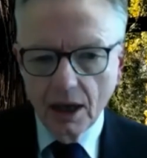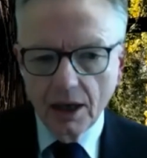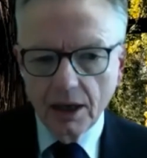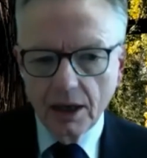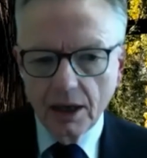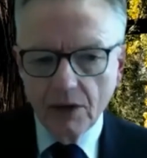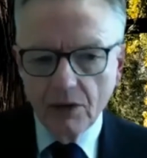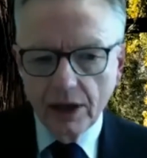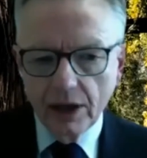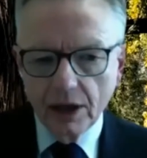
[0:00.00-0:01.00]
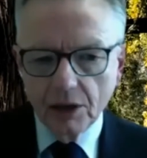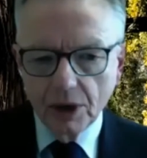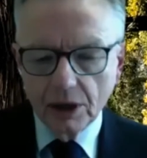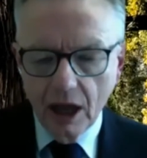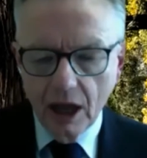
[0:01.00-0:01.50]
In the Green
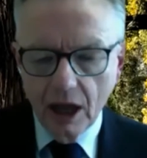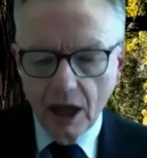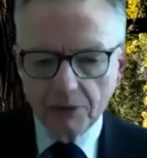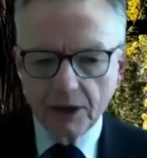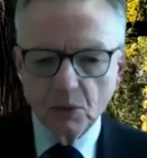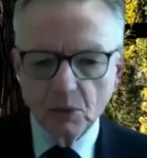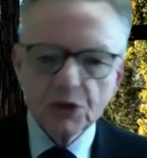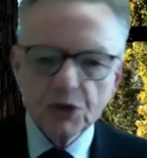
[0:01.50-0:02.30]
Climate Fund, which was